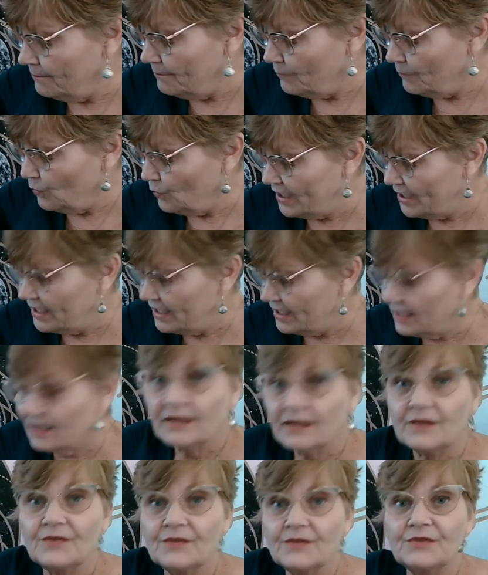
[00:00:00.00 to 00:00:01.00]
week
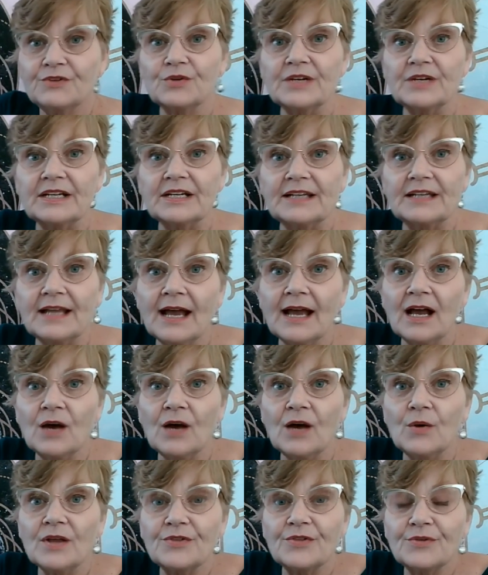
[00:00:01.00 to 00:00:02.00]
during
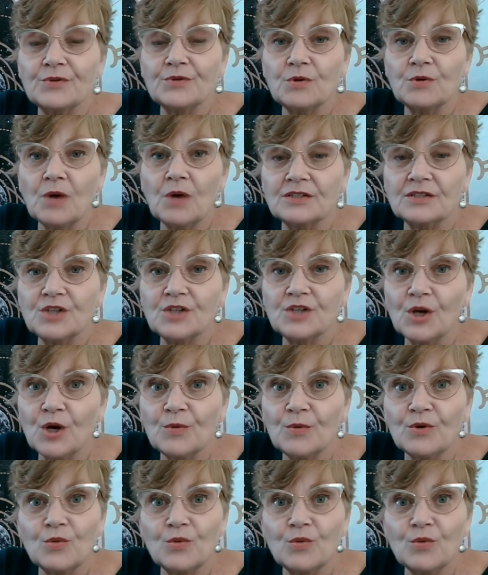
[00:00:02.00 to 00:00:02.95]
now and through October.